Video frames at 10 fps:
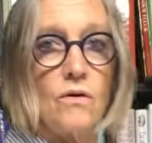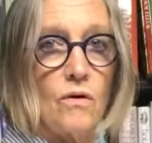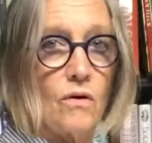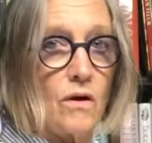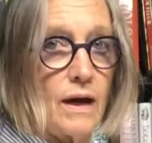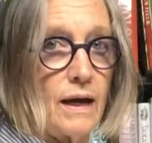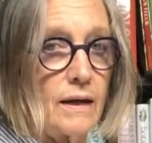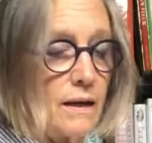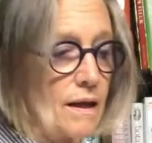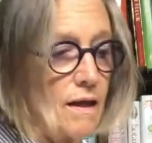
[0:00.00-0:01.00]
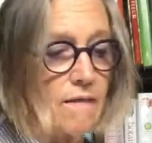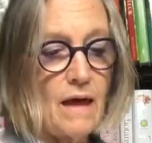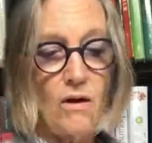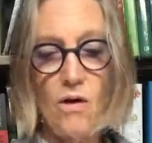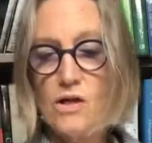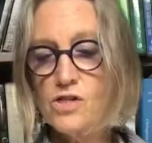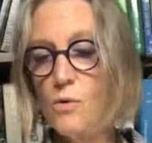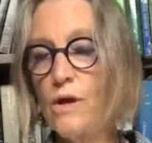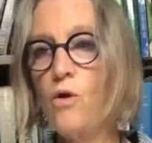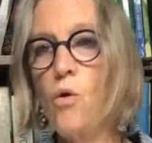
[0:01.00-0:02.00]
All right? That also,
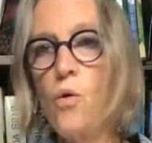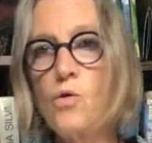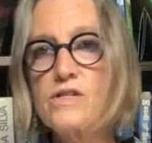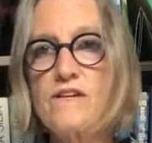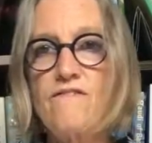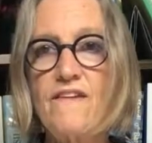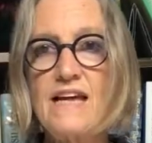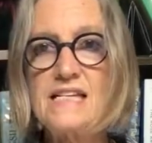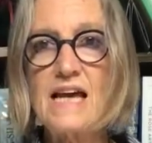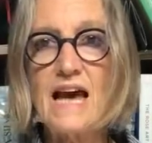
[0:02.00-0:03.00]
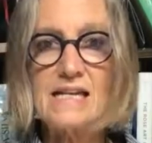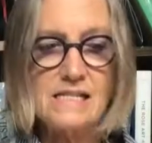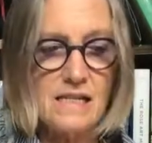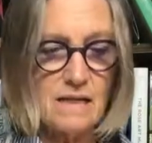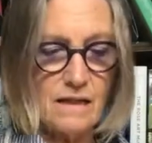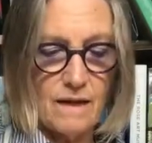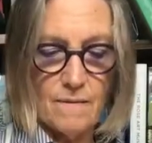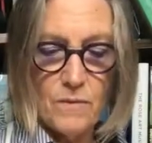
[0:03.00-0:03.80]
it holds it fantastically.